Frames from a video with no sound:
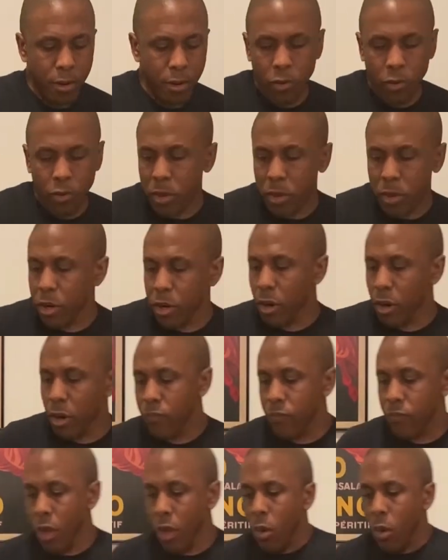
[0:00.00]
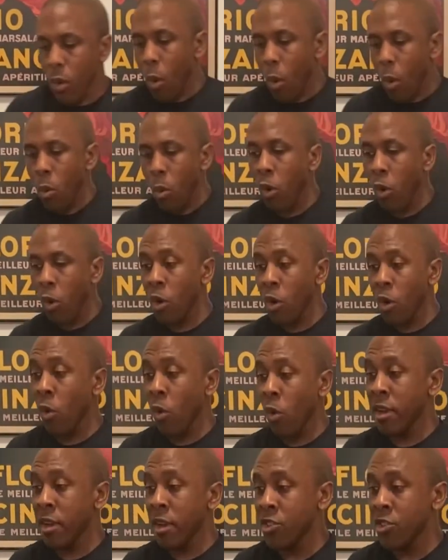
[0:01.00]
from here, what we're going to
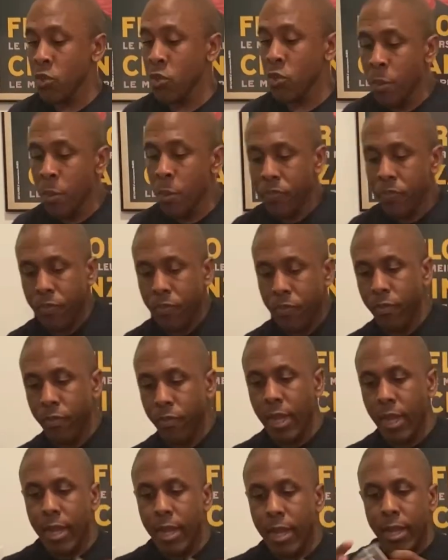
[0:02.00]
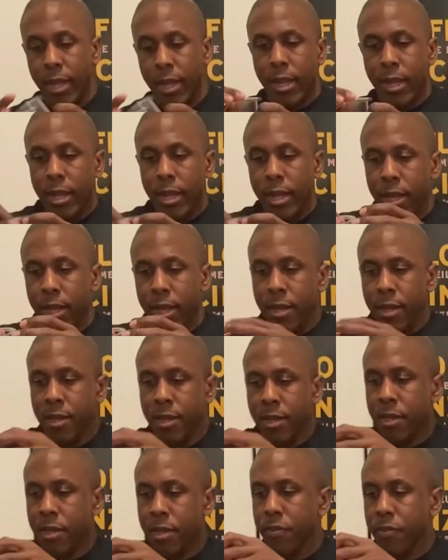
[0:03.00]
want to do
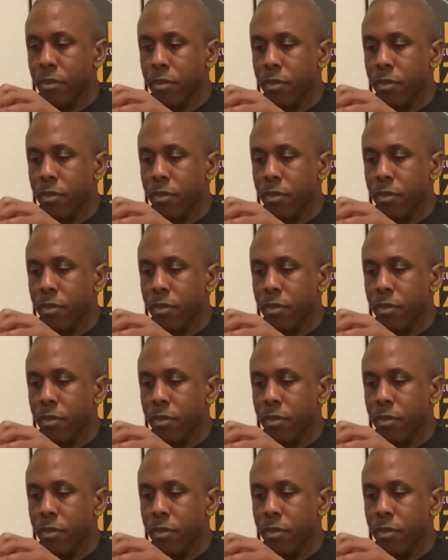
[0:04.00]
is